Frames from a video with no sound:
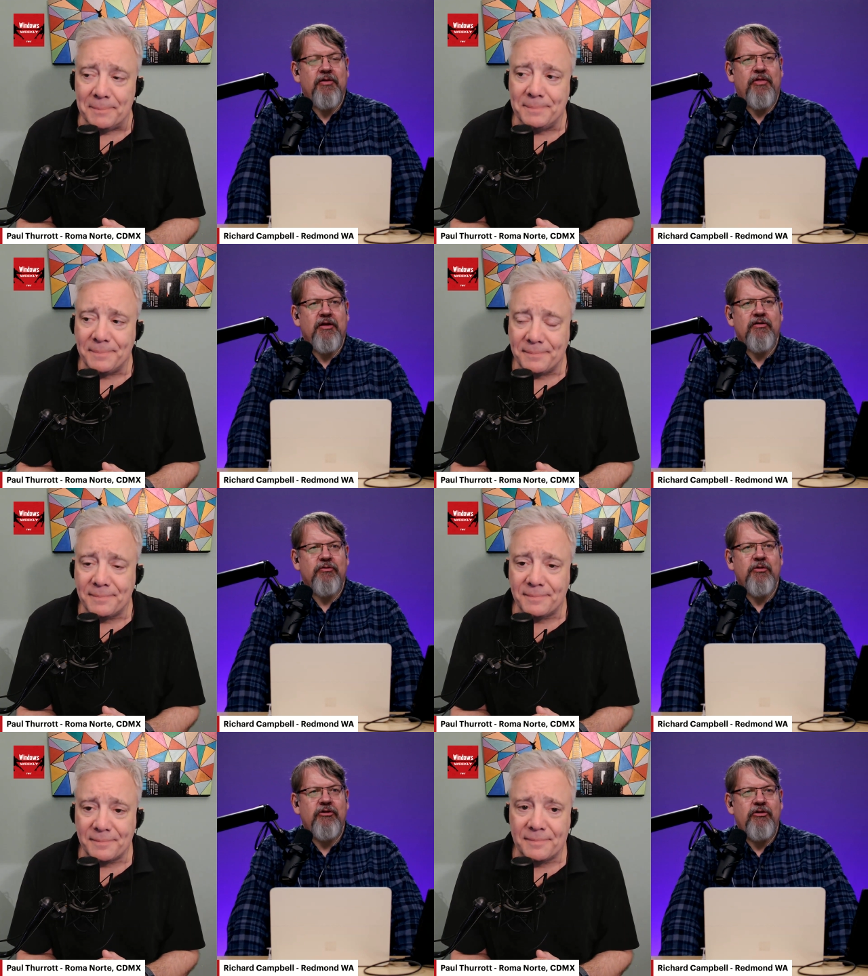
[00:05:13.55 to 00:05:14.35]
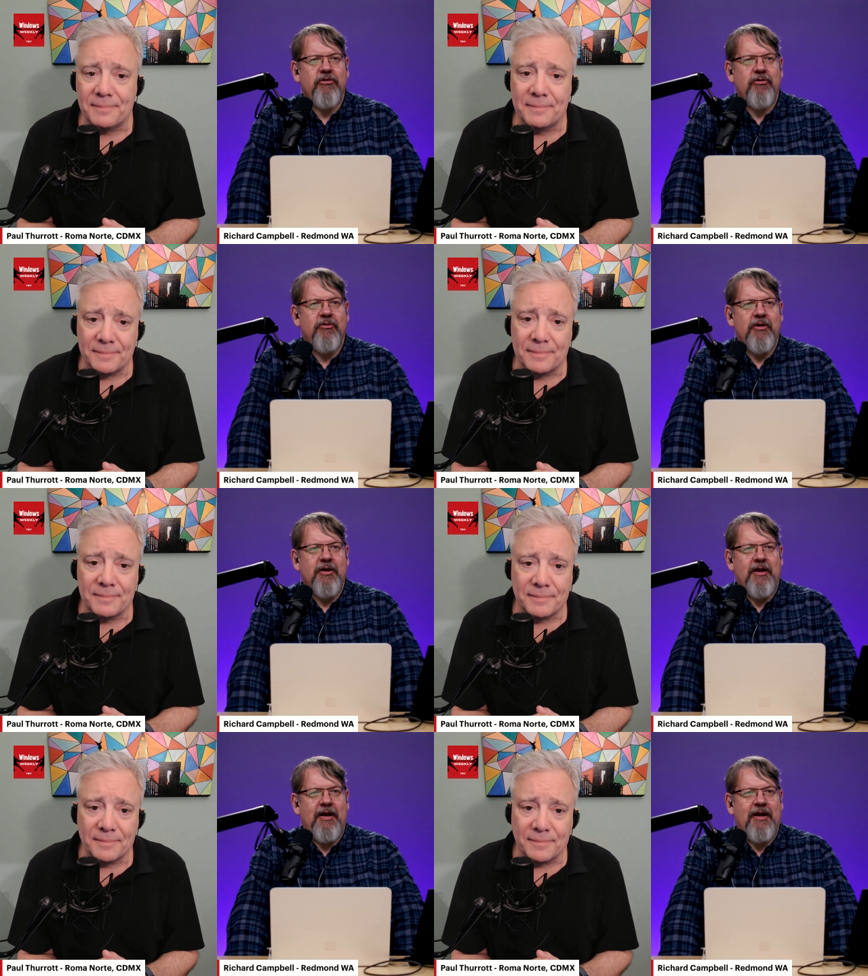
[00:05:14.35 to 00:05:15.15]
Speaker 1: other things from the do
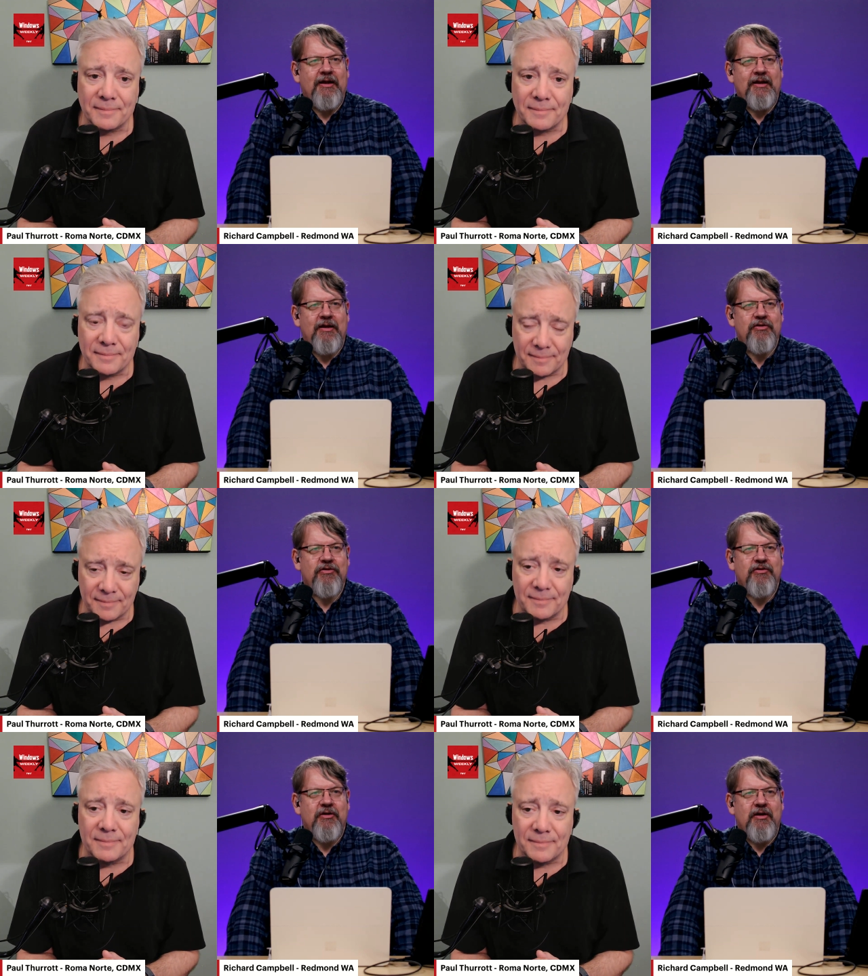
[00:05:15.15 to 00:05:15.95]
and as